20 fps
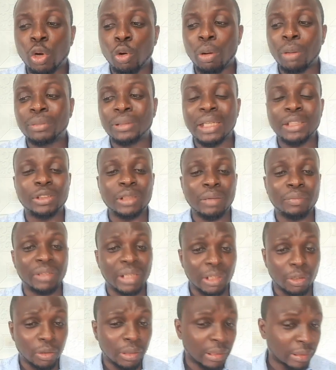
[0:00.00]
your website
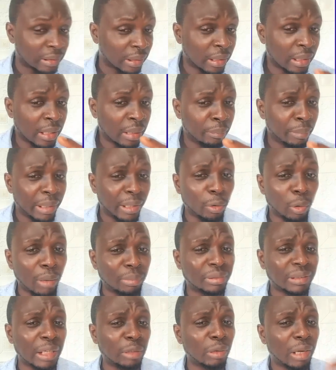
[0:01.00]
traffic and others. But the
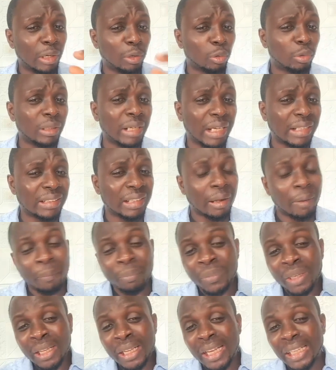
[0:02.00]
website you are looking at
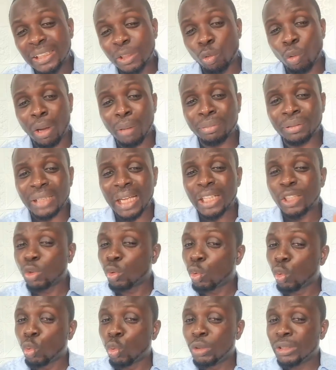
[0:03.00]
now is the
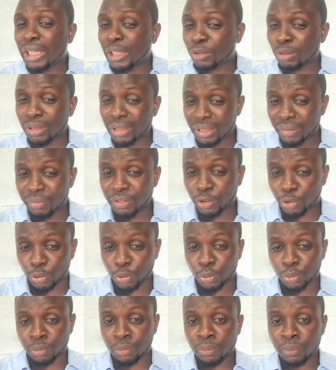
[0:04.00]
website Google is actually giving
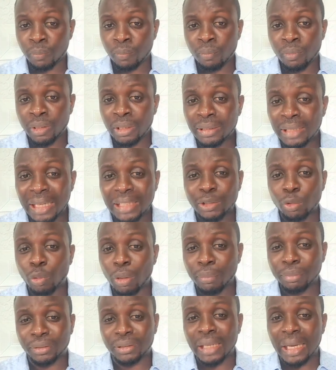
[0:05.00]
to you. That's the
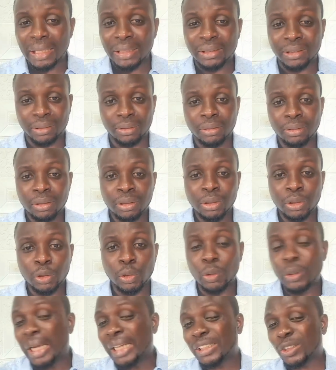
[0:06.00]
website
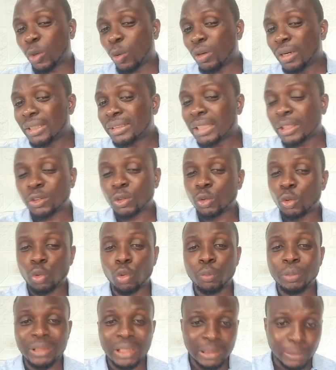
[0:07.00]
that's connected to
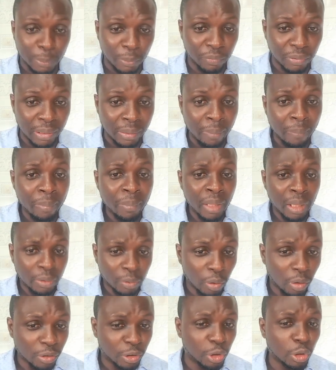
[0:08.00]
Google Business Profile,
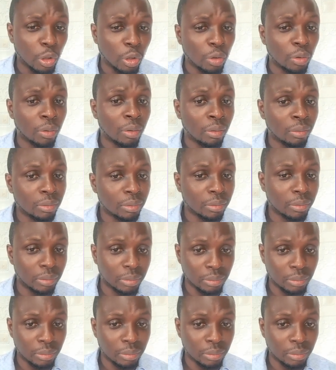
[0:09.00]
not your